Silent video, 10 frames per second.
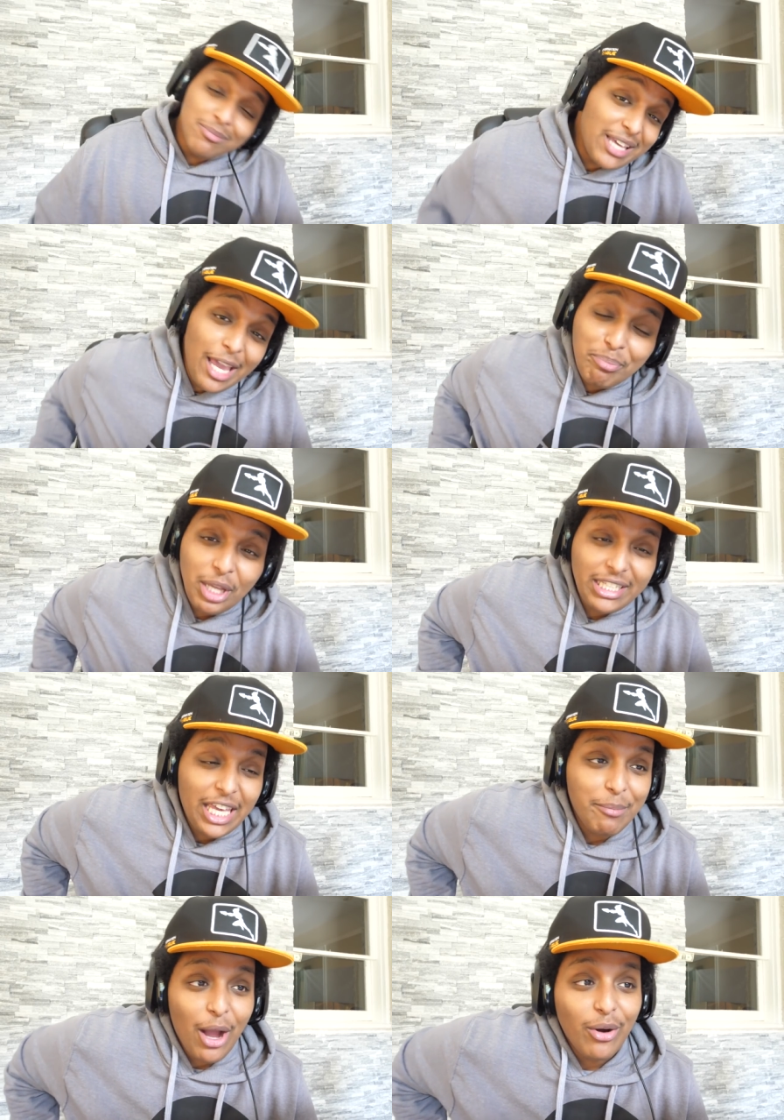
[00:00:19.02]
some gameplay
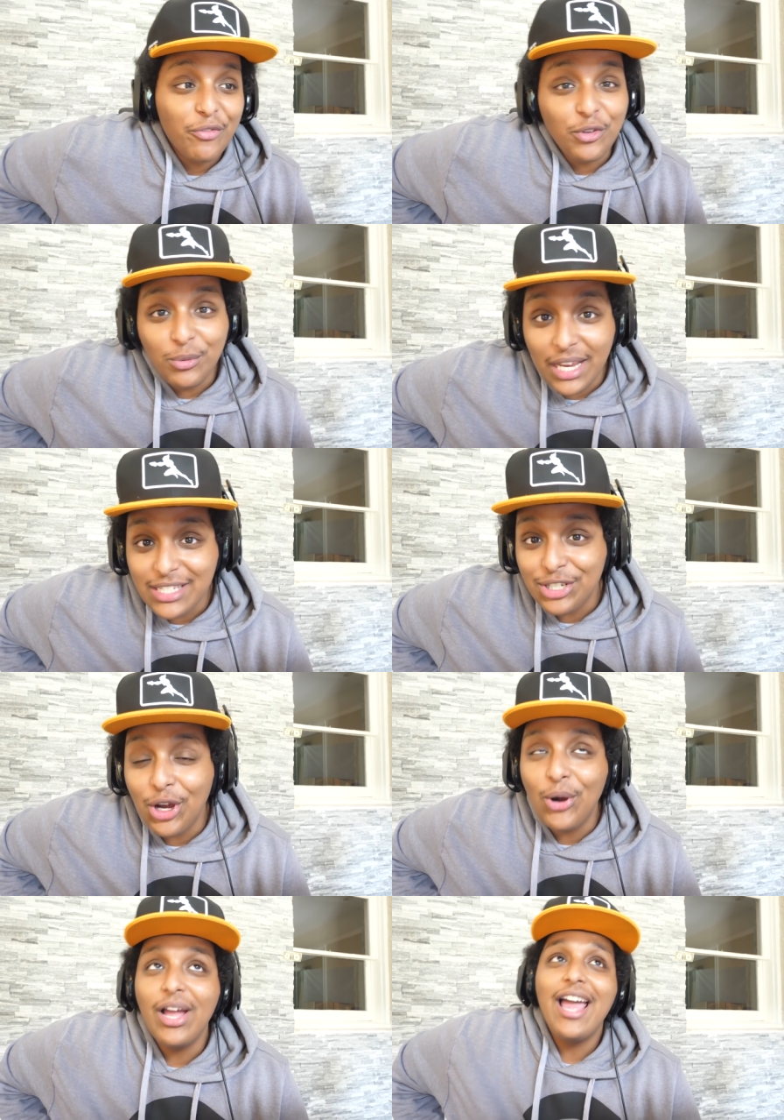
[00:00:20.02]
came out a few days
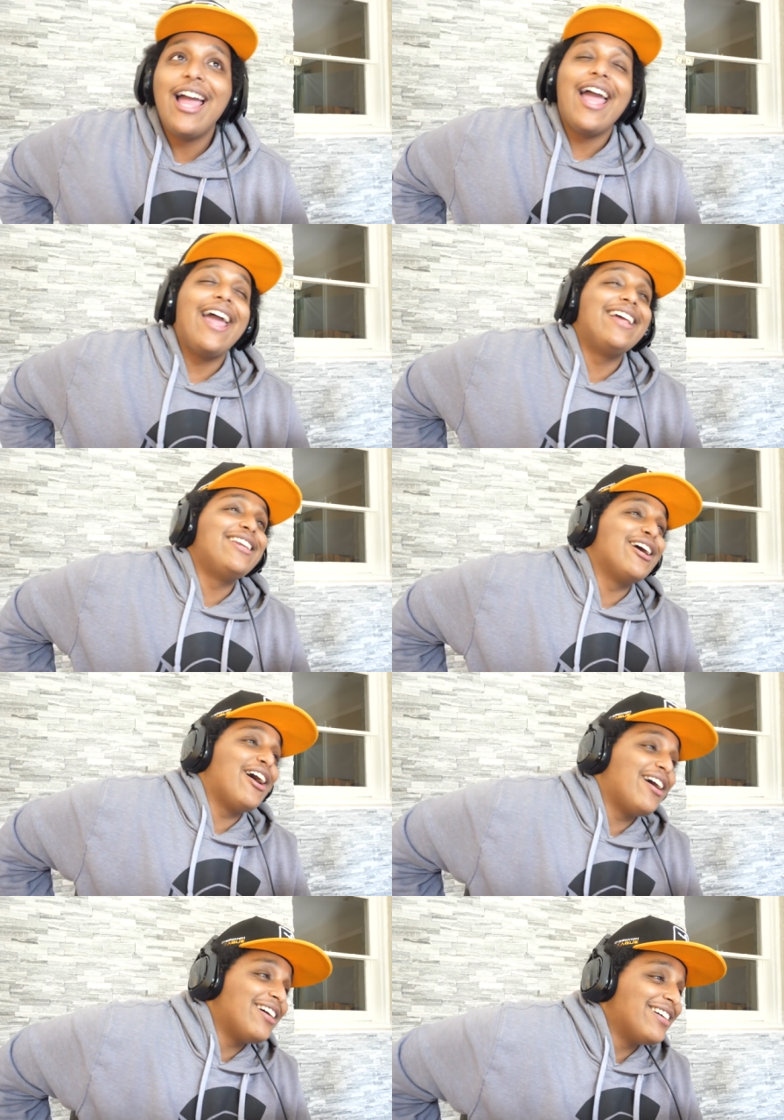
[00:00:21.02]
ago, and
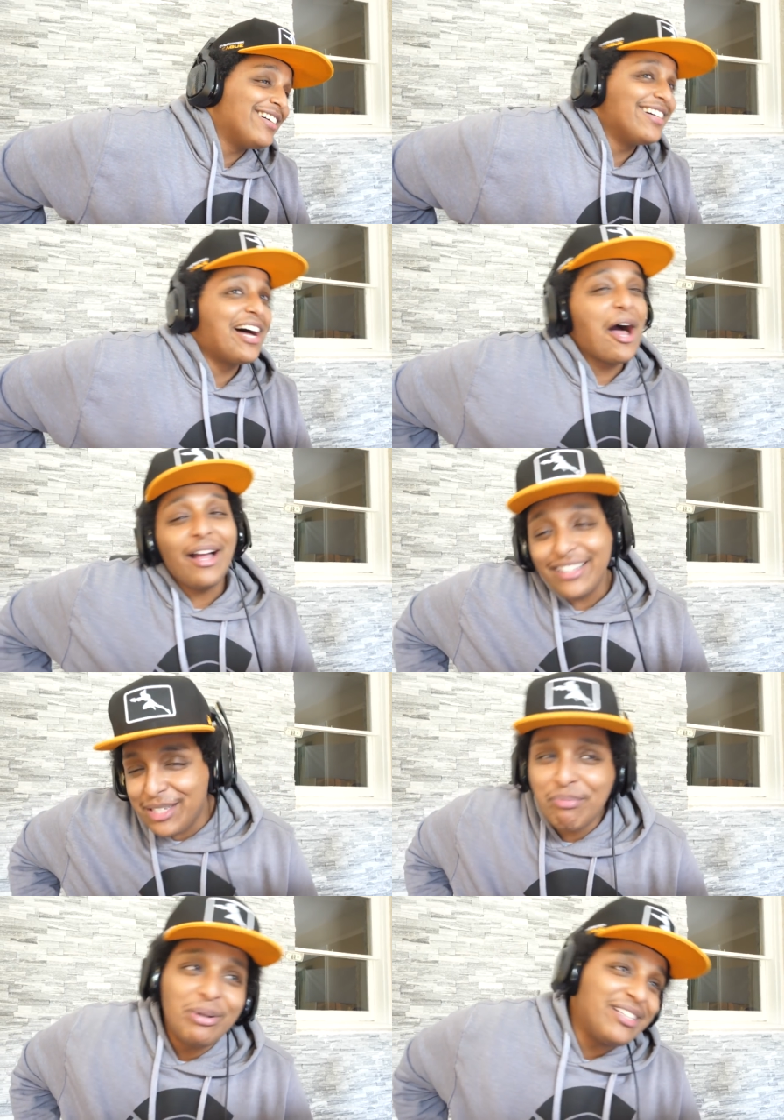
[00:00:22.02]
I
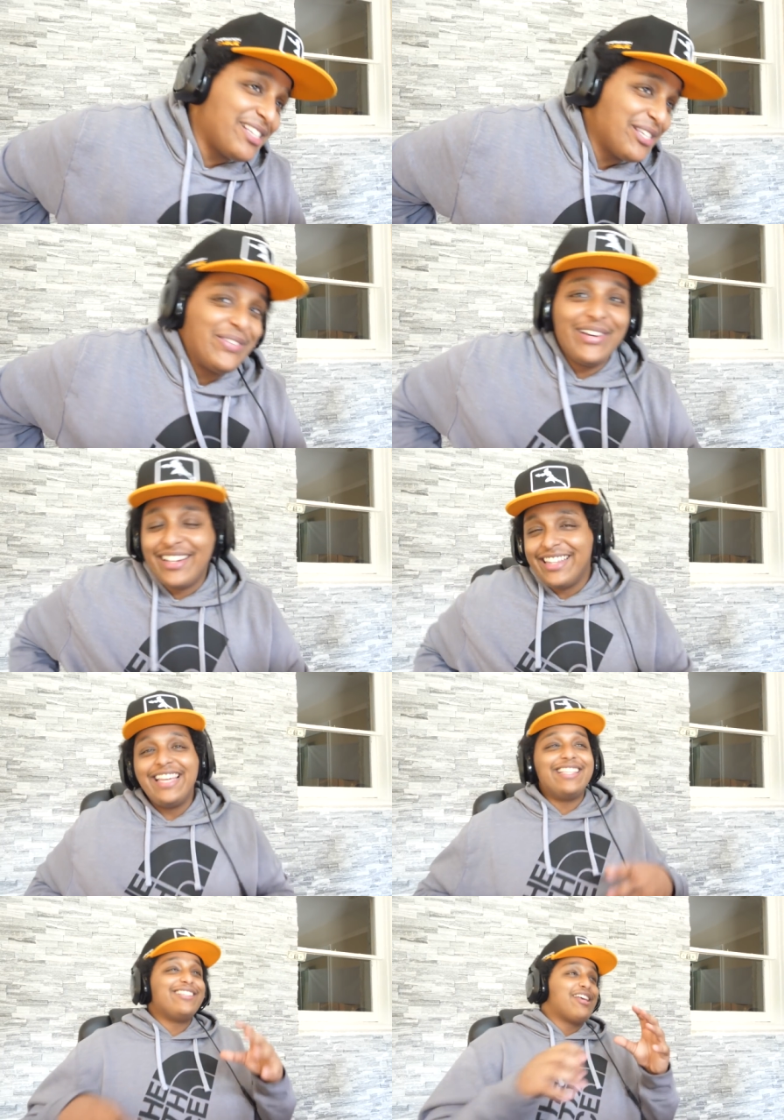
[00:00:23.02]
just put it this way,
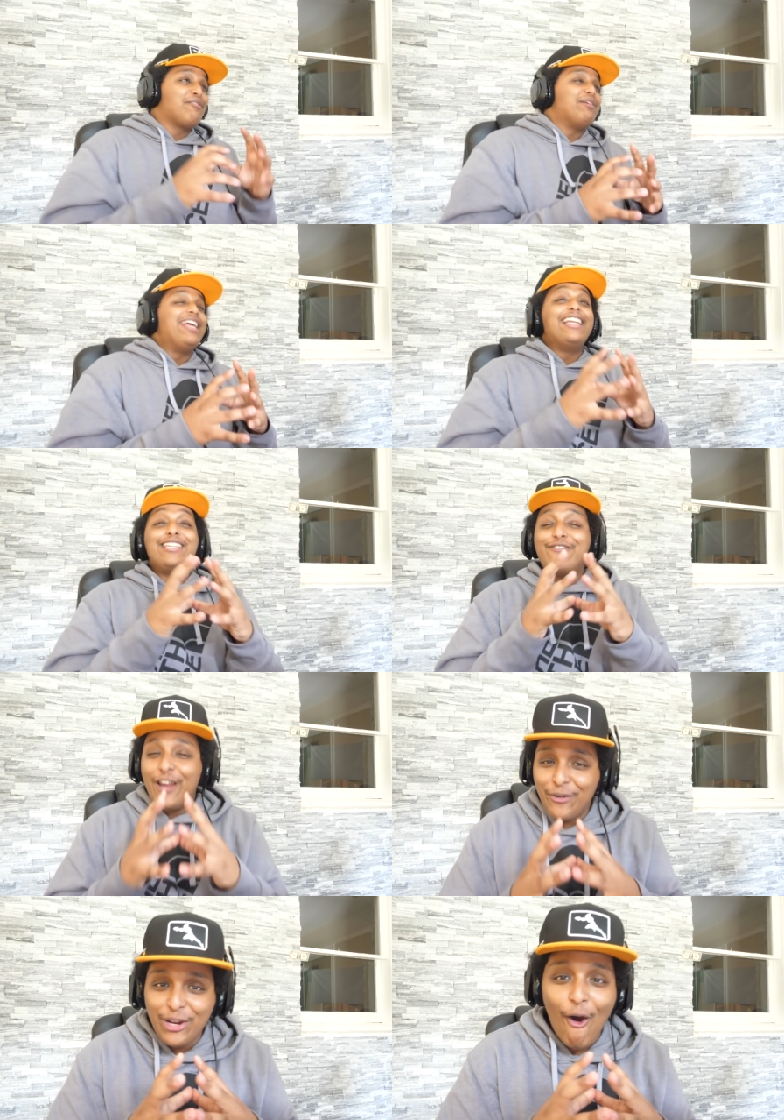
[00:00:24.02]
ladies and gentlemen, it is
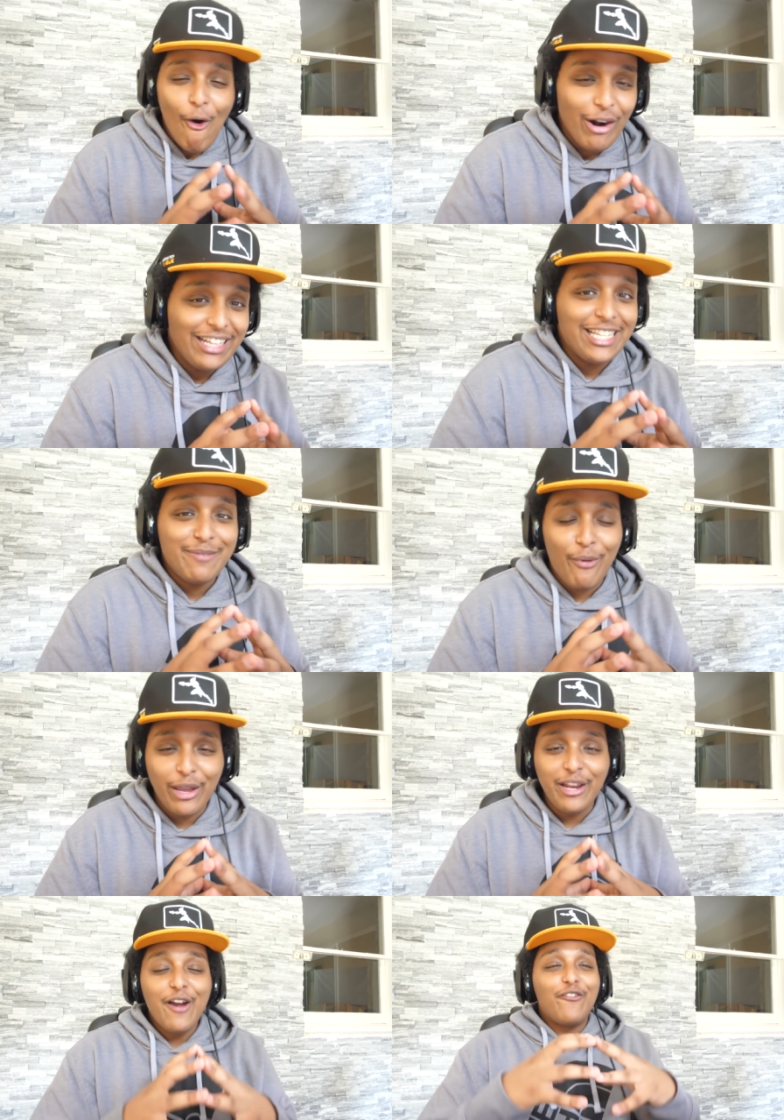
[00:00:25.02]
very hard at this
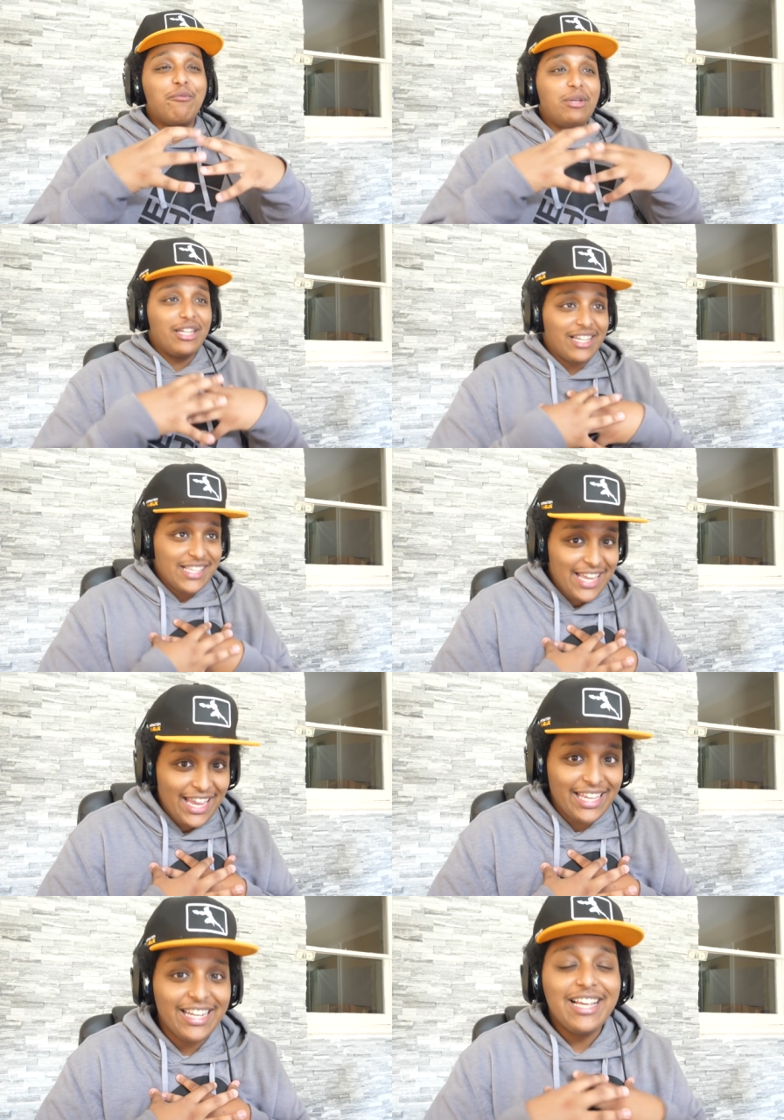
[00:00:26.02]
point for me to
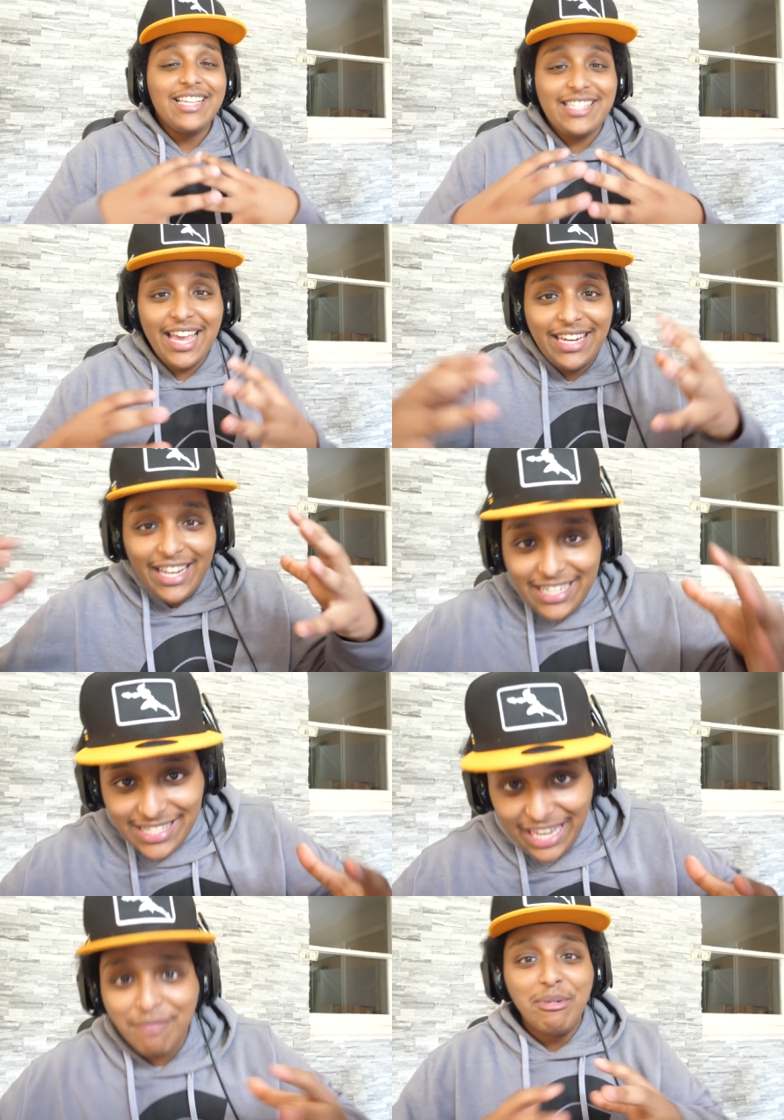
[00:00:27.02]
contain said
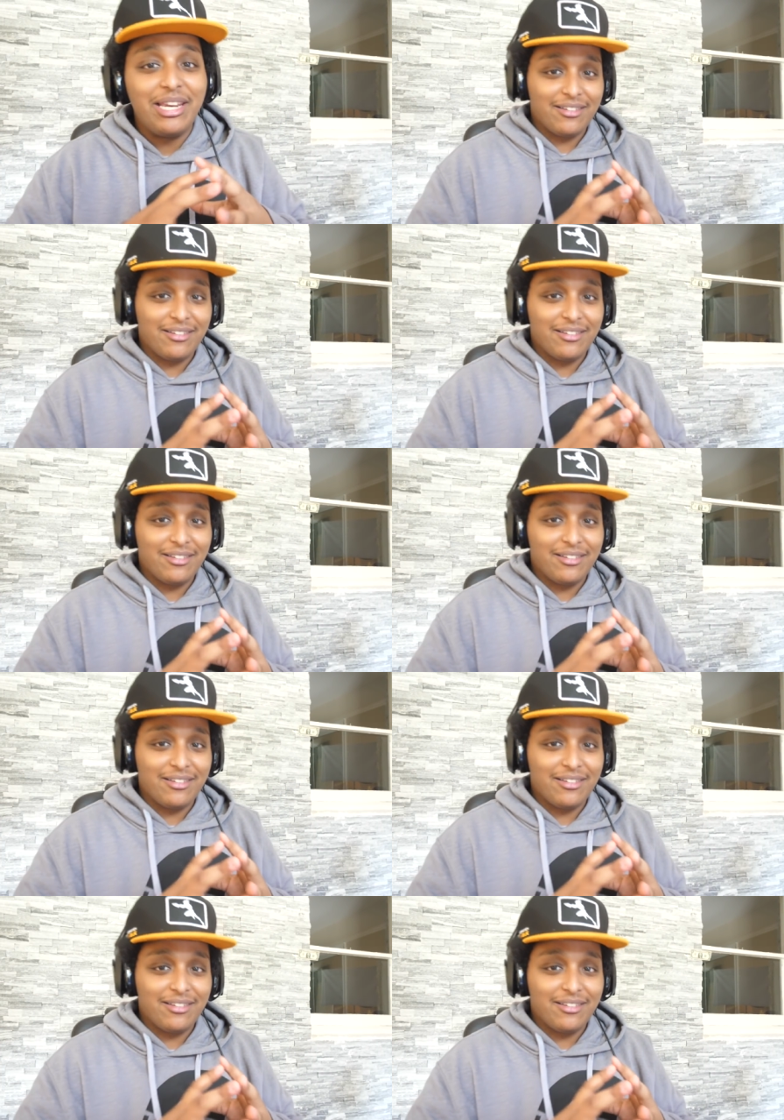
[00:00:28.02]
excitement.